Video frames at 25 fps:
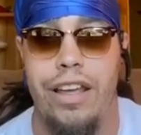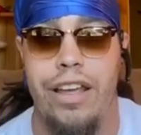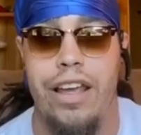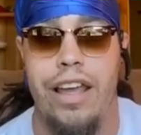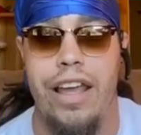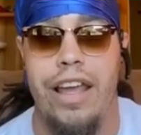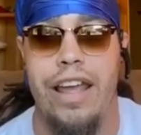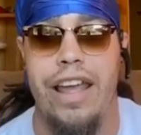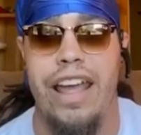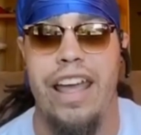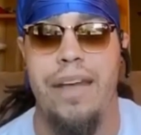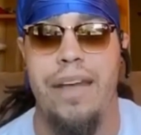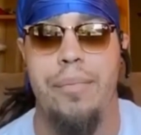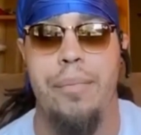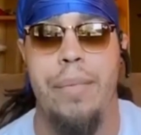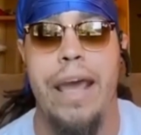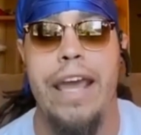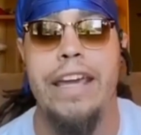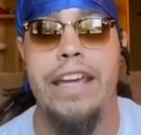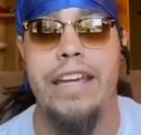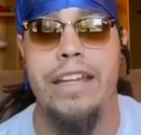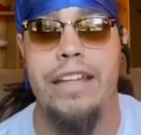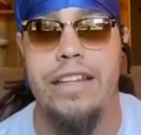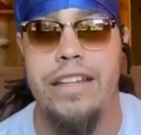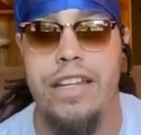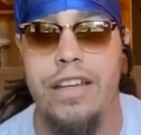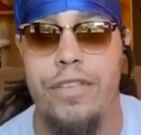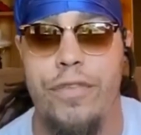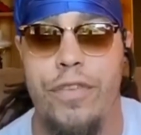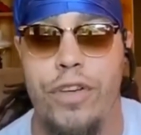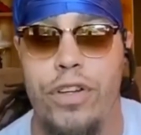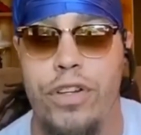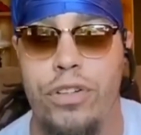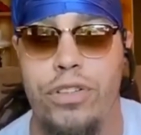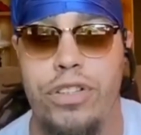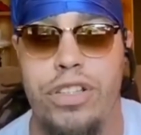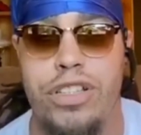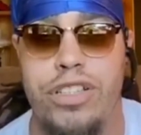and making
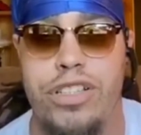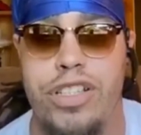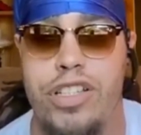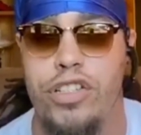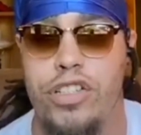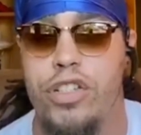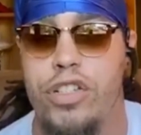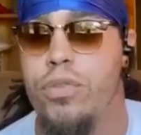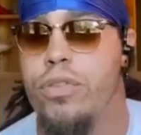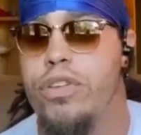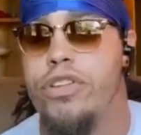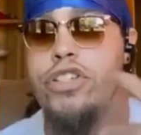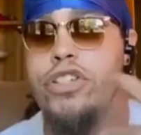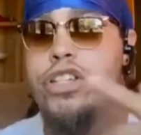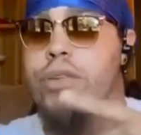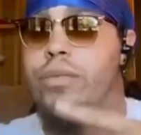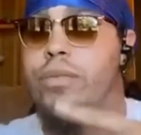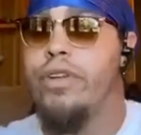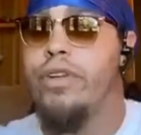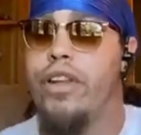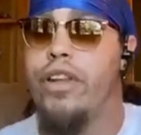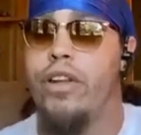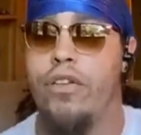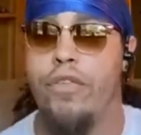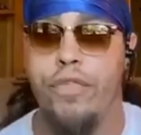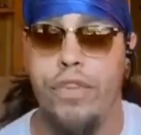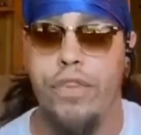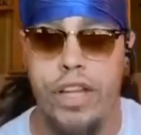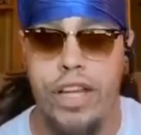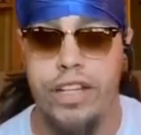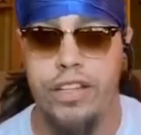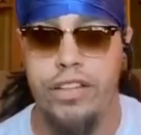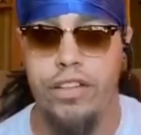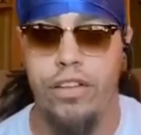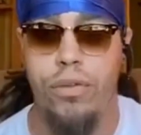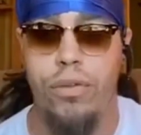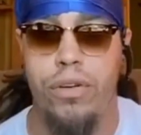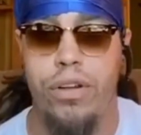difficult decisions. Doing shit when you don't feel
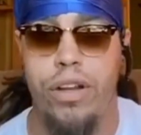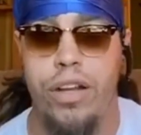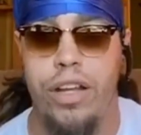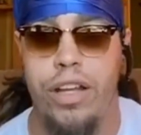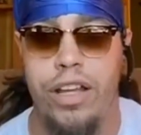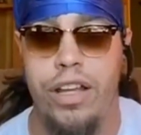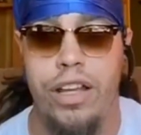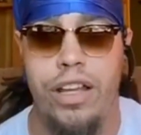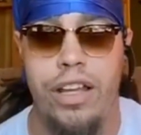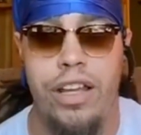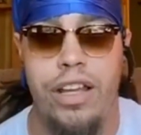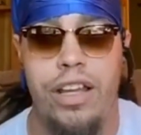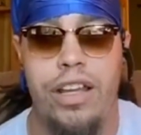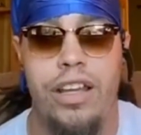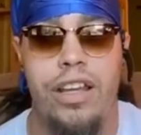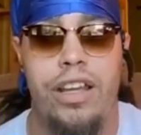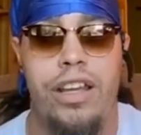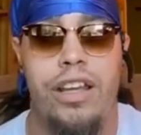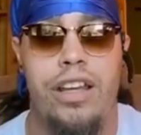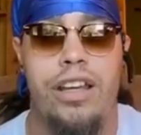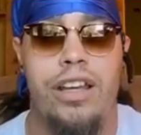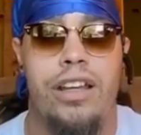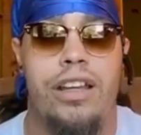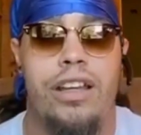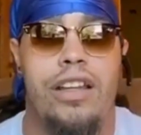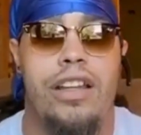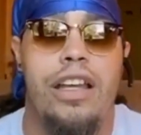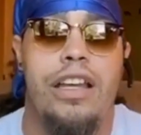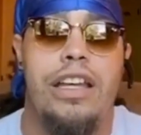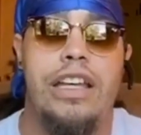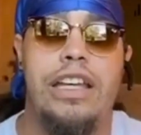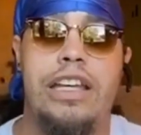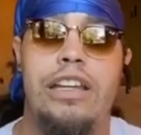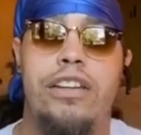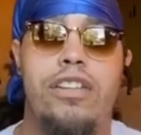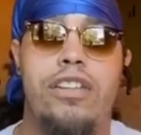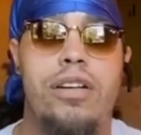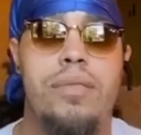like doing it.
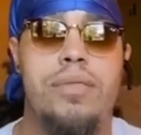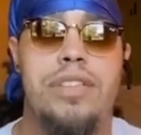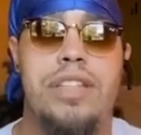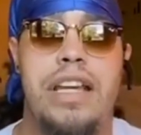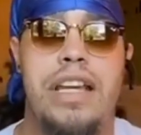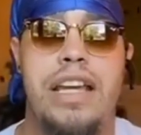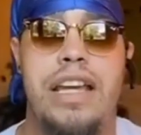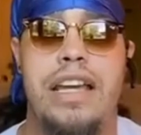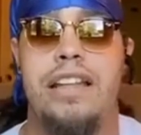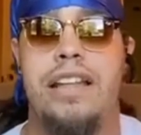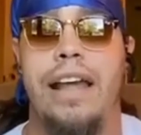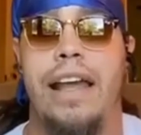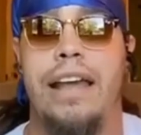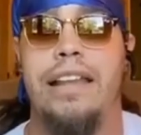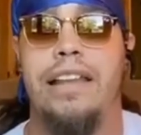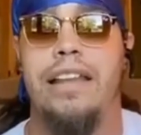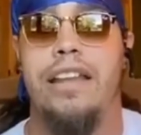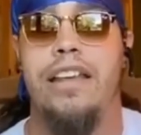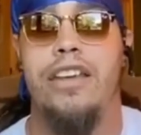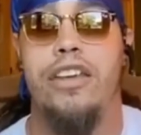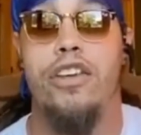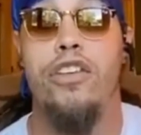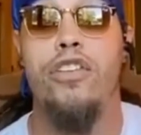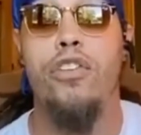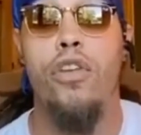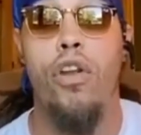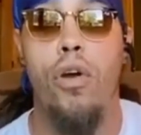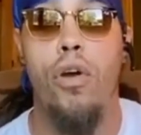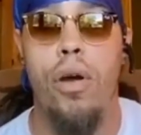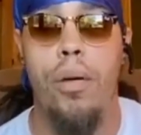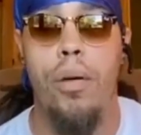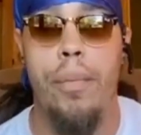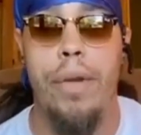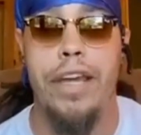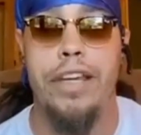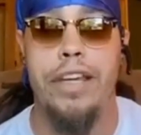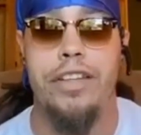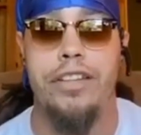Like, you know what I'm saying? Like, you know
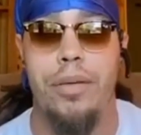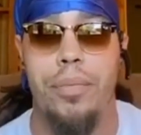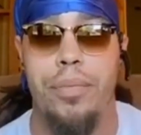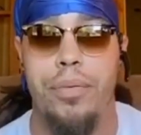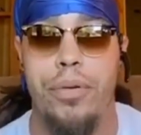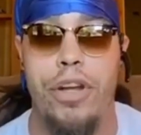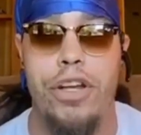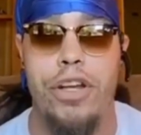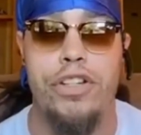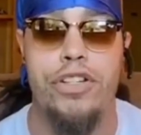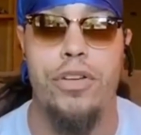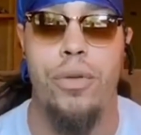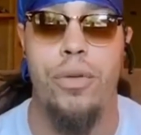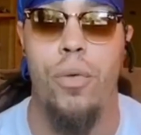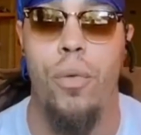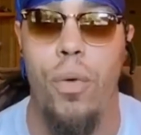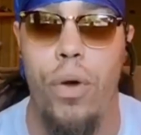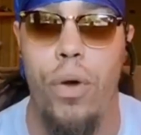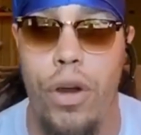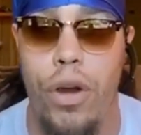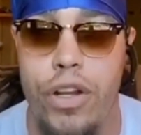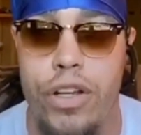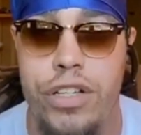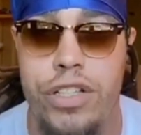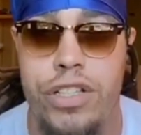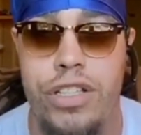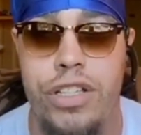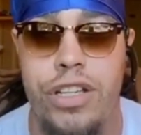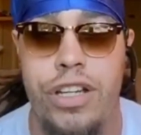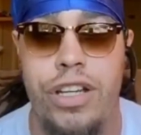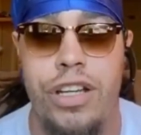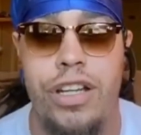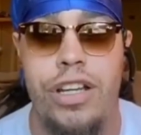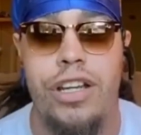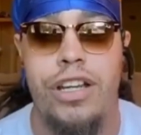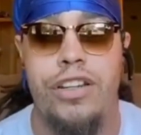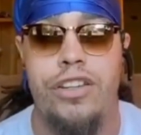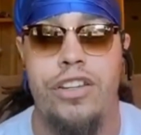what makes depression worse?
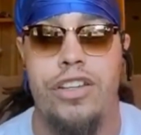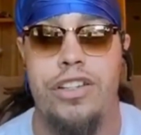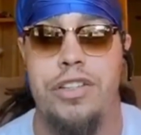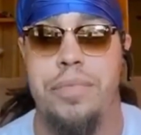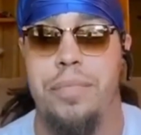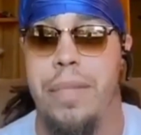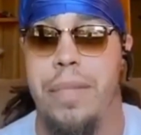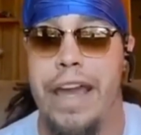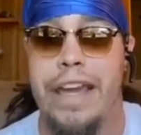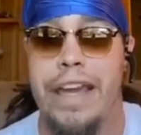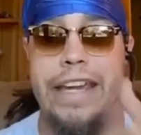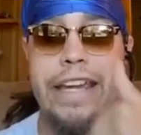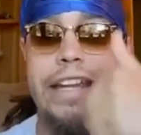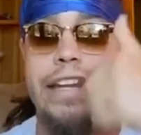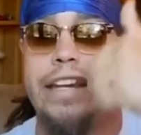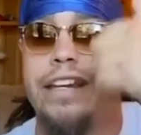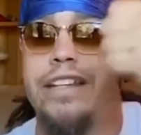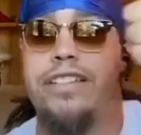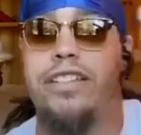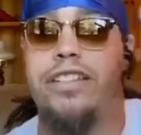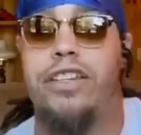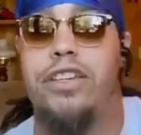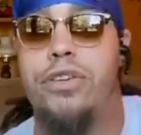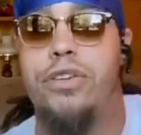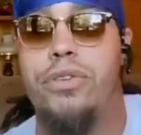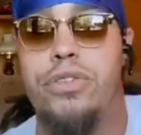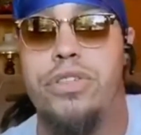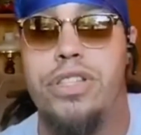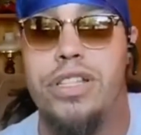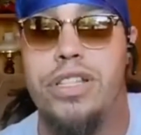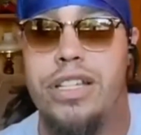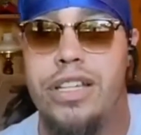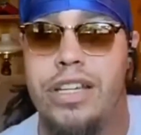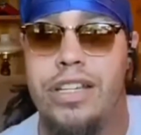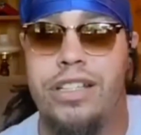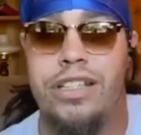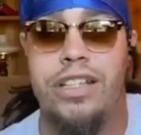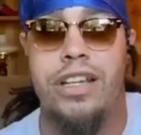Just making
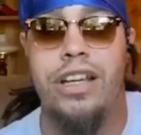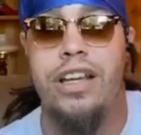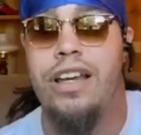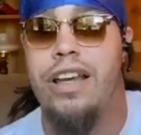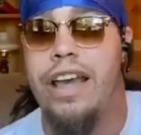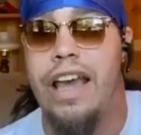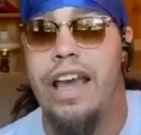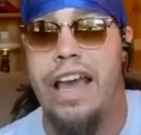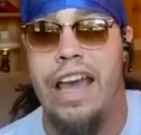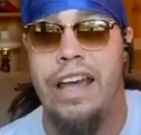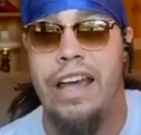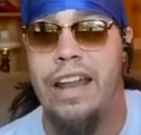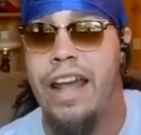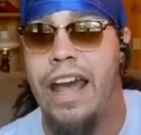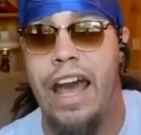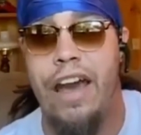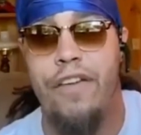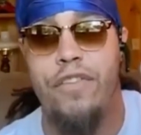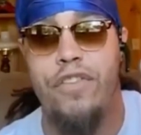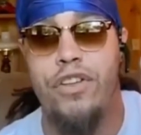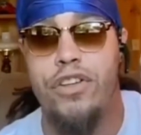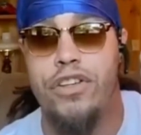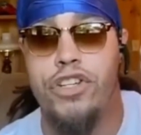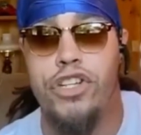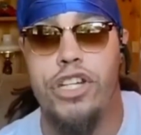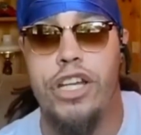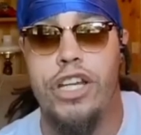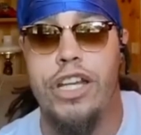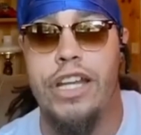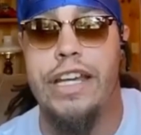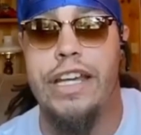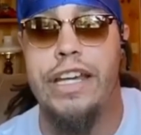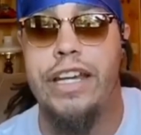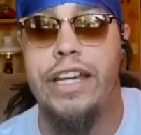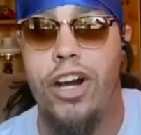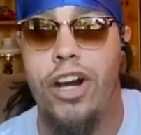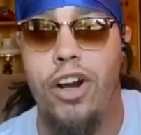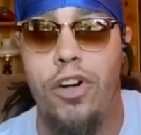excuses and having
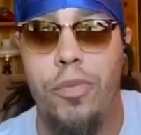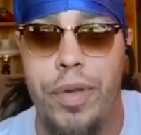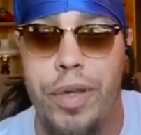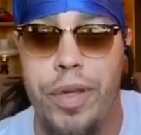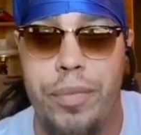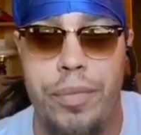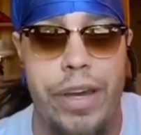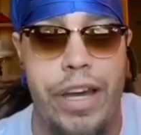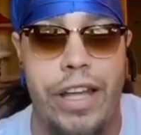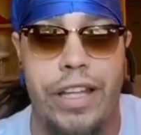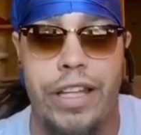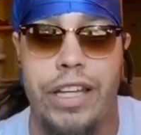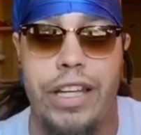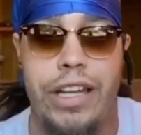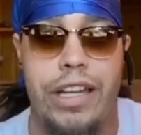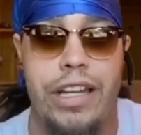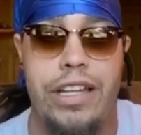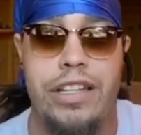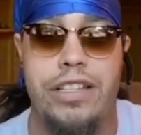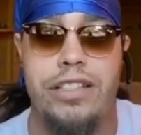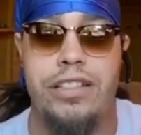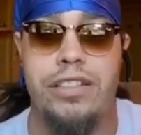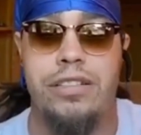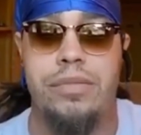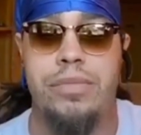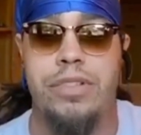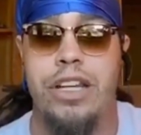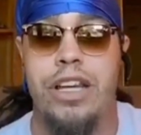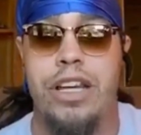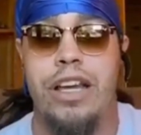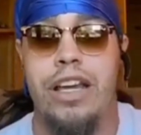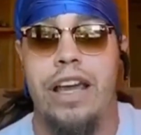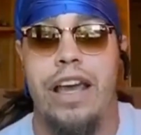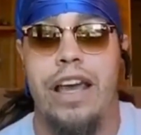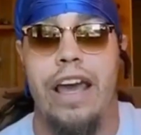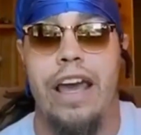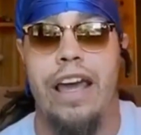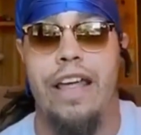shitty coping mechanisms
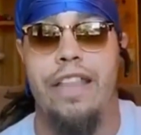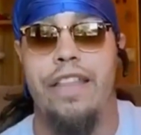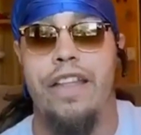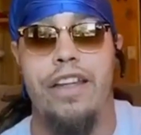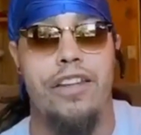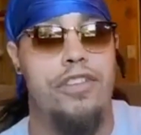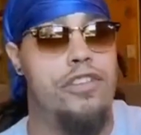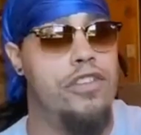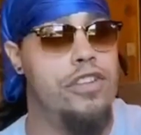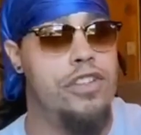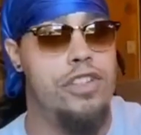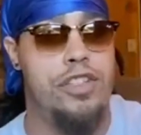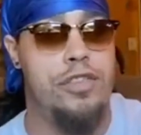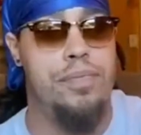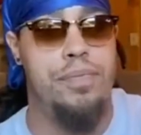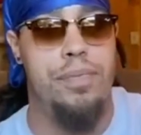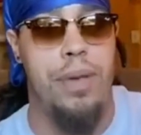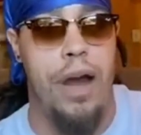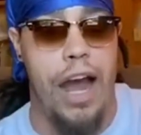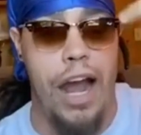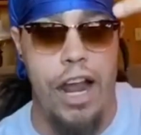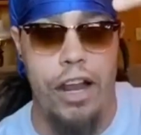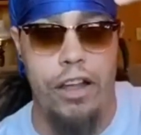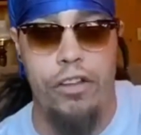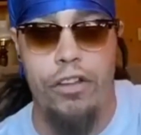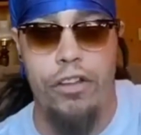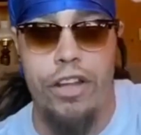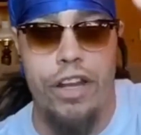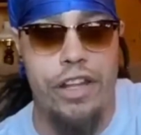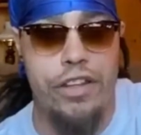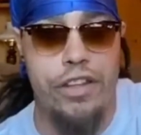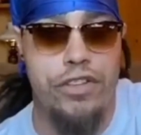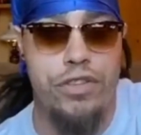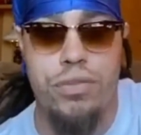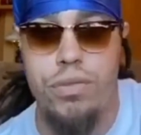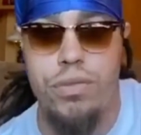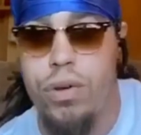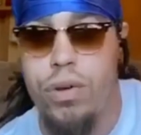and then just spiraling
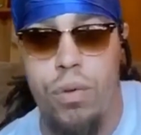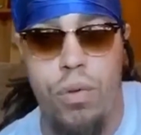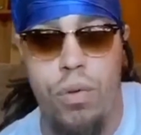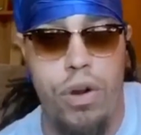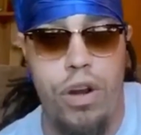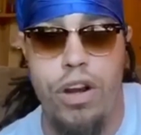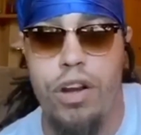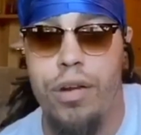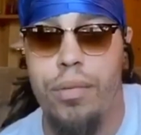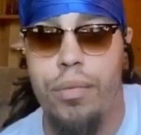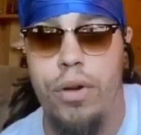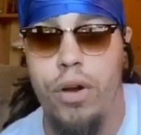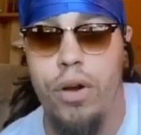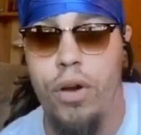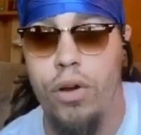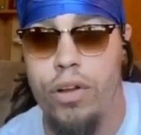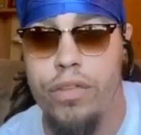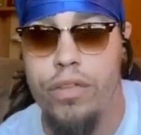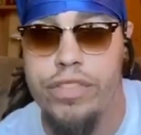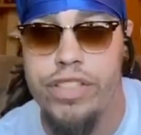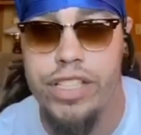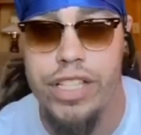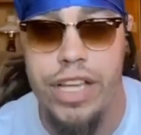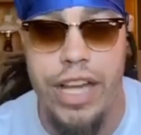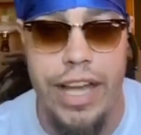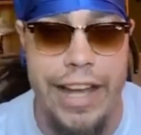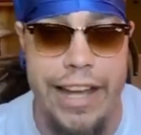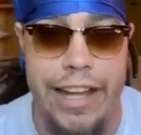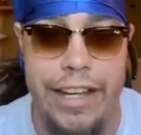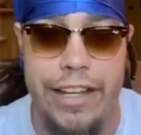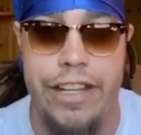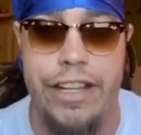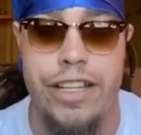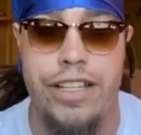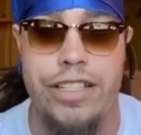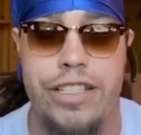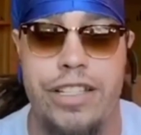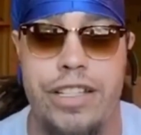into a wormhole of
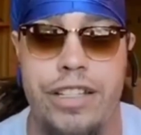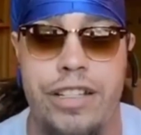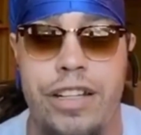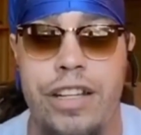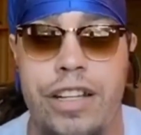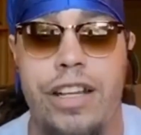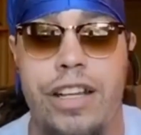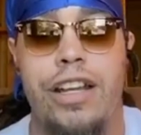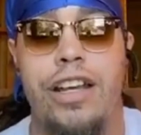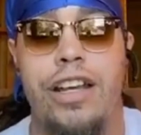sadness. And